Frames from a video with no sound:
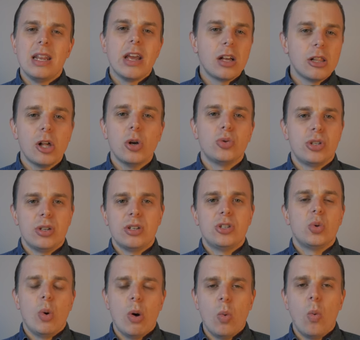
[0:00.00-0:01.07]
closer
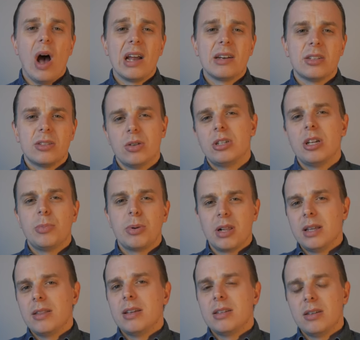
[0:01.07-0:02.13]
to a white. So
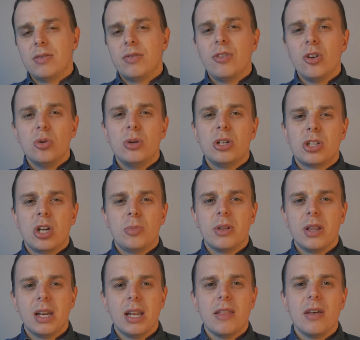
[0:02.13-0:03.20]
typically there's a film on top
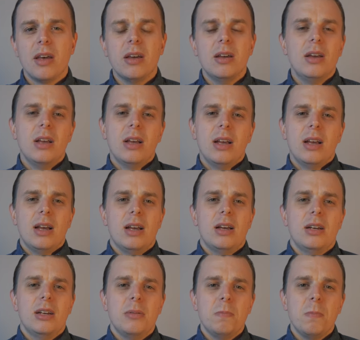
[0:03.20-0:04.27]
of the leather
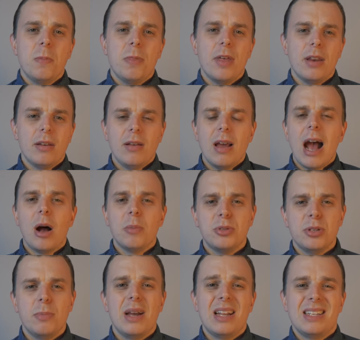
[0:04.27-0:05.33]
that
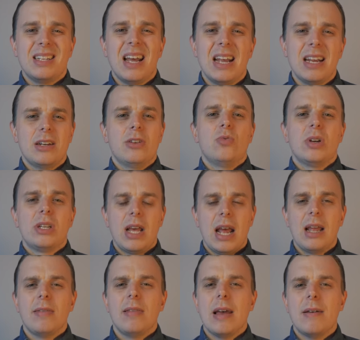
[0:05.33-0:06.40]
helps it maintain and
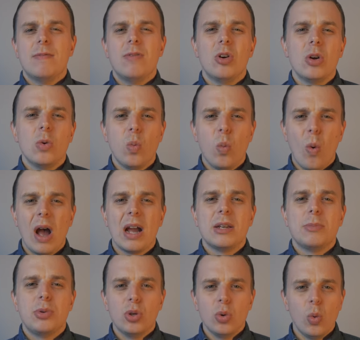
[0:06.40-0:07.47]
retain that very
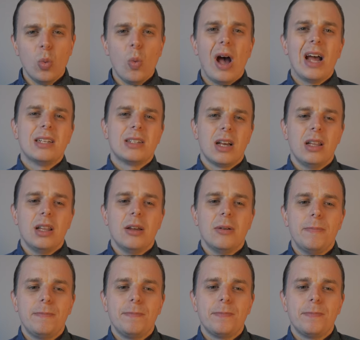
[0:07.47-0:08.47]
white, pure white color.